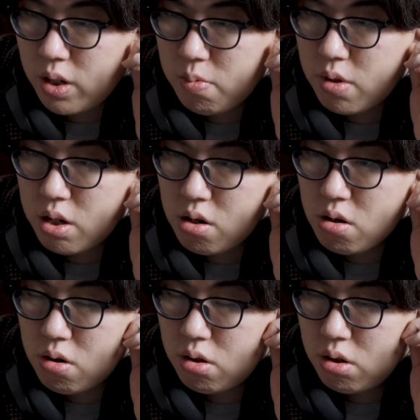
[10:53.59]
I'm not
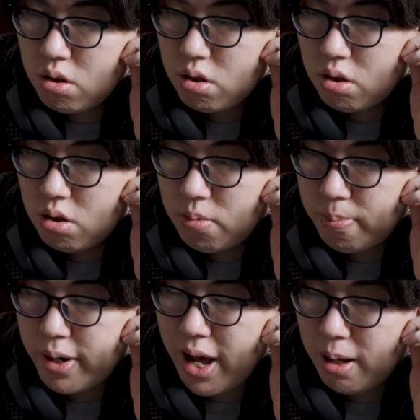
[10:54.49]
sure,
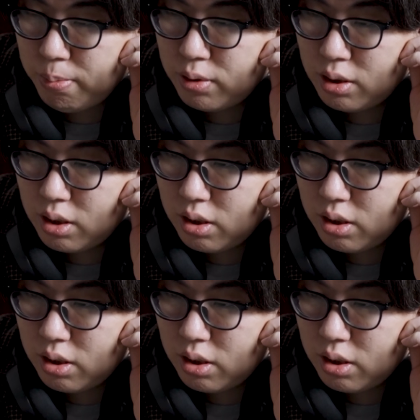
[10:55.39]
perhaps.